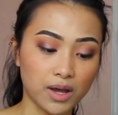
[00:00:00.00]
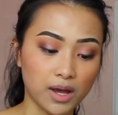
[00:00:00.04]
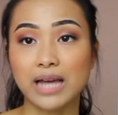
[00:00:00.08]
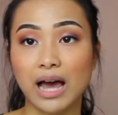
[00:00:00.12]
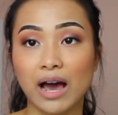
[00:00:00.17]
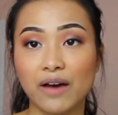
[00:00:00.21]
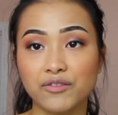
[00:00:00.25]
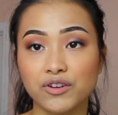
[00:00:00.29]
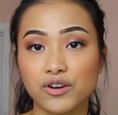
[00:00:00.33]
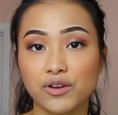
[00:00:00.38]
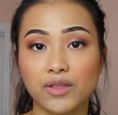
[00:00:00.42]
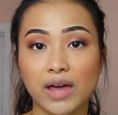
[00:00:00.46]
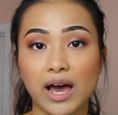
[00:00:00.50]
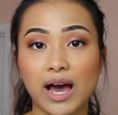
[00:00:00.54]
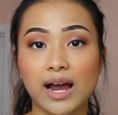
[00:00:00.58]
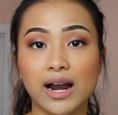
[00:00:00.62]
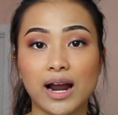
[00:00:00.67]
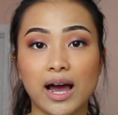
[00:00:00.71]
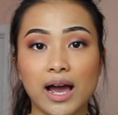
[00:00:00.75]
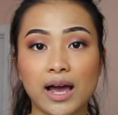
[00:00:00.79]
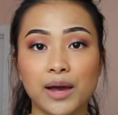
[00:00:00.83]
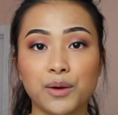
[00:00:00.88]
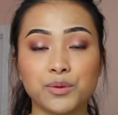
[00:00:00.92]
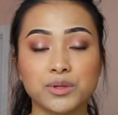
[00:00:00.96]
After that,
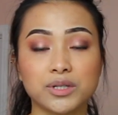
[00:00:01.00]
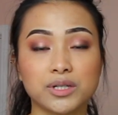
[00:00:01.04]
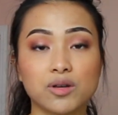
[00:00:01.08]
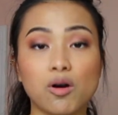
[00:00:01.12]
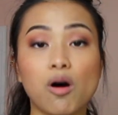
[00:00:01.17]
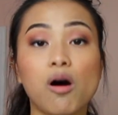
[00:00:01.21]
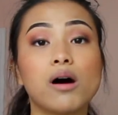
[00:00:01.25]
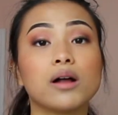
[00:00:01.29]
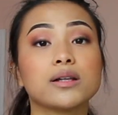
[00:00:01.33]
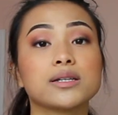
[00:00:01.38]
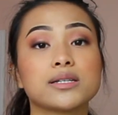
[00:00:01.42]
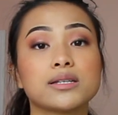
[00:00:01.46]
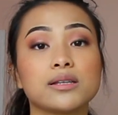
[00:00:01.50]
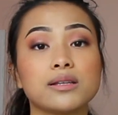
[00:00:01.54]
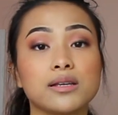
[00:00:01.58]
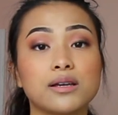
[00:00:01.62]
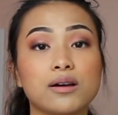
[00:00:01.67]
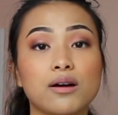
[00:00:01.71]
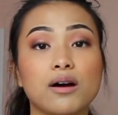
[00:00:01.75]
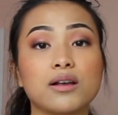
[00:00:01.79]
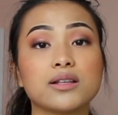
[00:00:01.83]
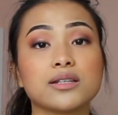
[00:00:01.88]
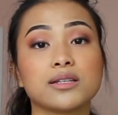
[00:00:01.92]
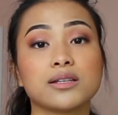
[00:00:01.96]
I was constantly,
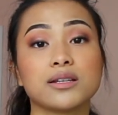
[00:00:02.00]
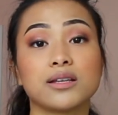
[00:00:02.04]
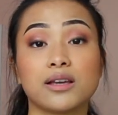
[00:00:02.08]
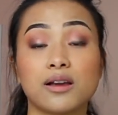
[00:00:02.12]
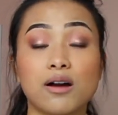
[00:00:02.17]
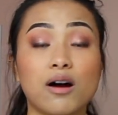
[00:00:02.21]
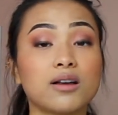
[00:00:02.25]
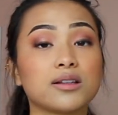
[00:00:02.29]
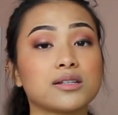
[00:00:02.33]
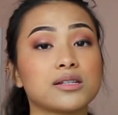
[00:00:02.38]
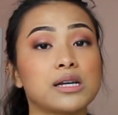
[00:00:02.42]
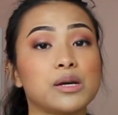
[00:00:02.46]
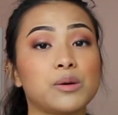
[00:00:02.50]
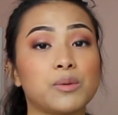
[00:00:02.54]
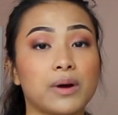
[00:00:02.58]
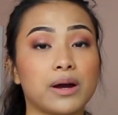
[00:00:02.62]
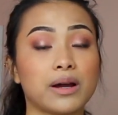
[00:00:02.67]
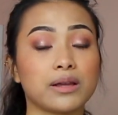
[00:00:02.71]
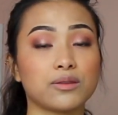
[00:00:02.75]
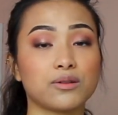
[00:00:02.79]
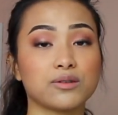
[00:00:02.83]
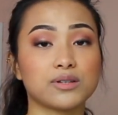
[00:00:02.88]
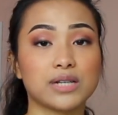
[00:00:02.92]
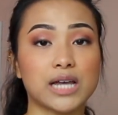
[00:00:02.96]
constantly, constantly
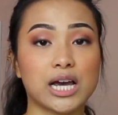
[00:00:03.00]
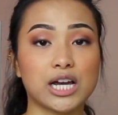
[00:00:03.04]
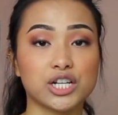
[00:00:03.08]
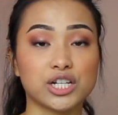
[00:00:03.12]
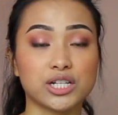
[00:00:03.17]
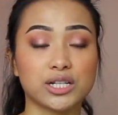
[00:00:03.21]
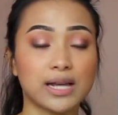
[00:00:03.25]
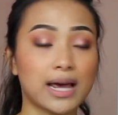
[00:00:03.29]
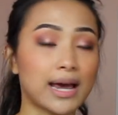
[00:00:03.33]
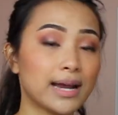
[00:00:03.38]
wearing those lashes.